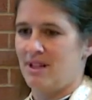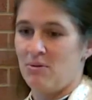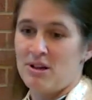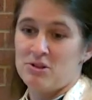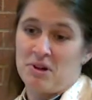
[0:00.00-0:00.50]

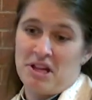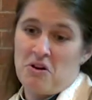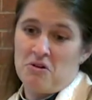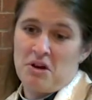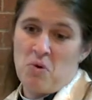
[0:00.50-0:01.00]
There was
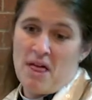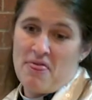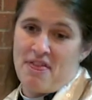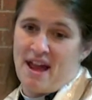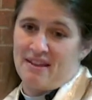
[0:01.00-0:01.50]
really only
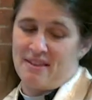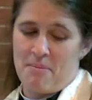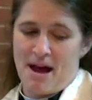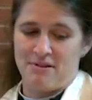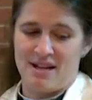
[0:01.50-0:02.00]
one thing
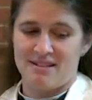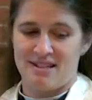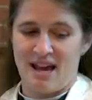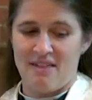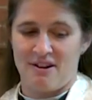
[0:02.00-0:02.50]
that bound
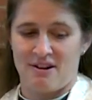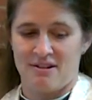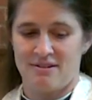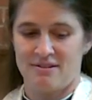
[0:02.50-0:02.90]
us together.